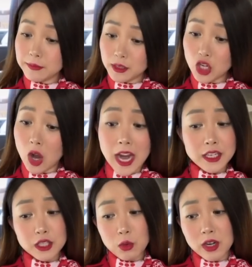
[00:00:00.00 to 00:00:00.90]
I'm sorry. I
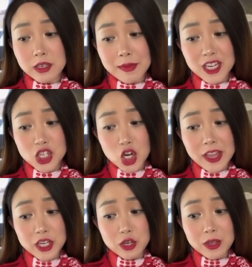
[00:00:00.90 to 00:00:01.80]
just wanted to make sure that you
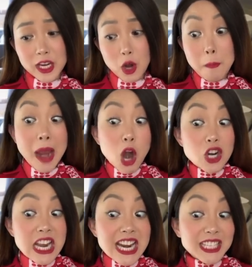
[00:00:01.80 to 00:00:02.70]
knew that your
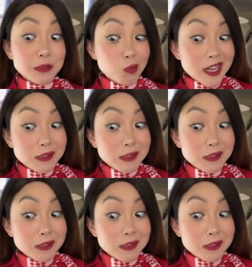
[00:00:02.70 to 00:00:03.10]
American Express